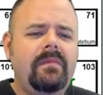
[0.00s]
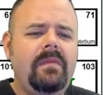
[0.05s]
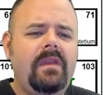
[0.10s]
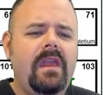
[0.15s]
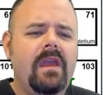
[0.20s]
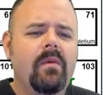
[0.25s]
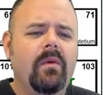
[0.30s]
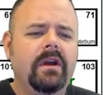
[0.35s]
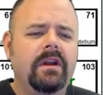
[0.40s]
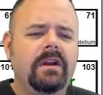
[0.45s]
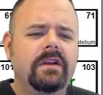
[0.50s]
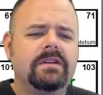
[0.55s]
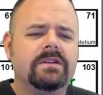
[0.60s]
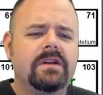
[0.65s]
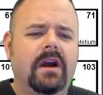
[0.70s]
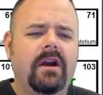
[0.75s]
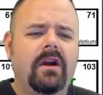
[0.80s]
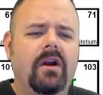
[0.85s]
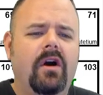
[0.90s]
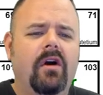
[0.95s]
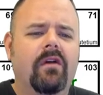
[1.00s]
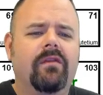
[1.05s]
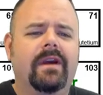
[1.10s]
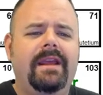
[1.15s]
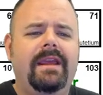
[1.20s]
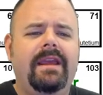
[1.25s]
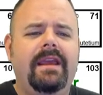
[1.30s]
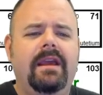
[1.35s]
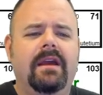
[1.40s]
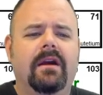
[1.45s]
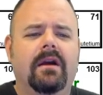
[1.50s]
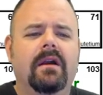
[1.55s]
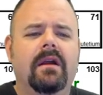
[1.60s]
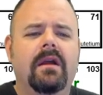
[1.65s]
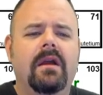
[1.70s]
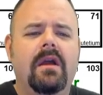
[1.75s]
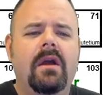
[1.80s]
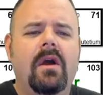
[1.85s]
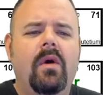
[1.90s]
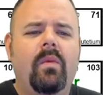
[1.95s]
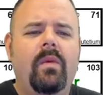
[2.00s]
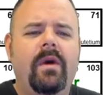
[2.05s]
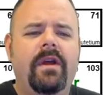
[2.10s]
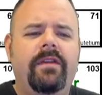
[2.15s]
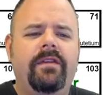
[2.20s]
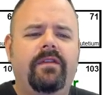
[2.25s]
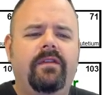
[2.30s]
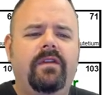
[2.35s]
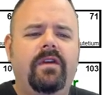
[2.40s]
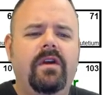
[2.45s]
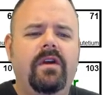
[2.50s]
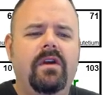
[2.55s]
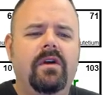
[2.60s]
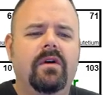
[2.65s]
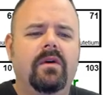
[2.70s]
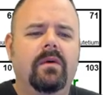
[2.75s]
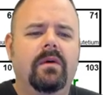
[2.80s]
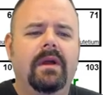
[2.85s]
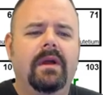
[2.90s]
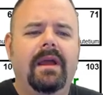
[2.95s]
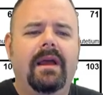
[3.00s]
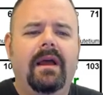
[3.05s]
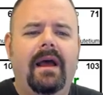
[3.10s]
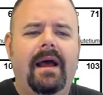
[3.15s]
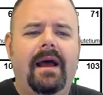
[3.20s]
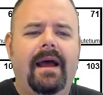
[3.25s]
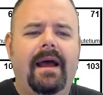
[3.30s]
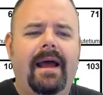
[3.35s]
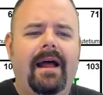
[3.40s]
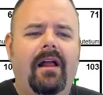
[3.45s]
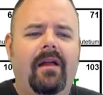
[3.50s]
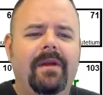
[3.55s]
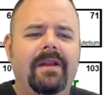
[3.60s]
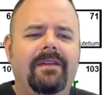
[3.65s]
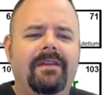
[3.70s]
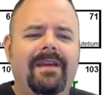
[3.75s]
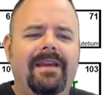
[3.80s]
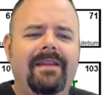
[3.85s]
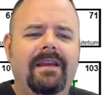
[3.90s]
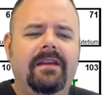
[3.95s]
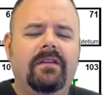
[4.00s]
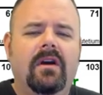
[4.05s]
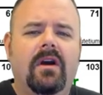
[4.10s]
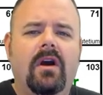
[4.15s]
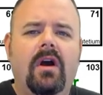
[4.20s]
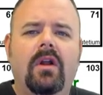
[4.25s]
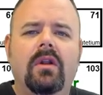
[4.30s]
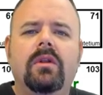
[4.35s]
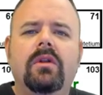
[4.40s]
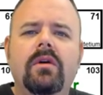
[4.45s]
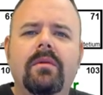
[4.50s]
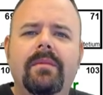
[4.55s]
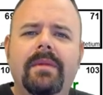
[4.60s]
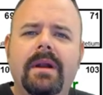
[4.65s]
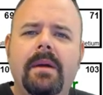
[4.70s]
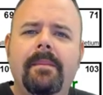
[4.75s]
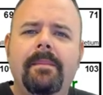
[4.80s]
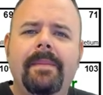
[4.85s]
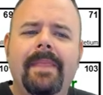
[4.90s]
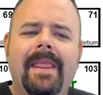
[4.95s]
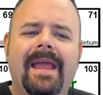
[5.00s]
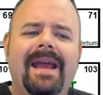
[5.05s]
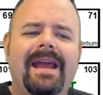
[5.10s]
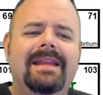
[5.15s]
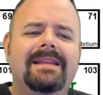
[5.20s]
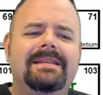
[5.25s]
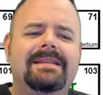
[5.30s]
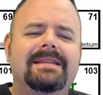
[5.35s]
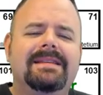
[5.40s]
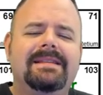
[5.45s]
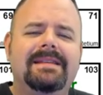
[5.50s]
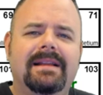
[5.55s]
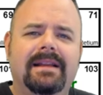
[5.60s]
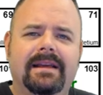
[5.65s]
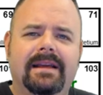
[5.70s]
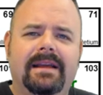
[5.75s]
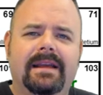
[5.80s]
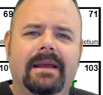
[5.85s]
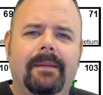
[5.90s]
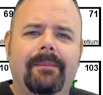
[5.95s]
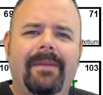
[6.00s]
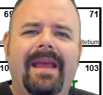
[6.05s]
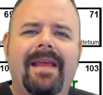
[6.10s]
And we're going to start over here with two elements, and these are aluminum and silicon.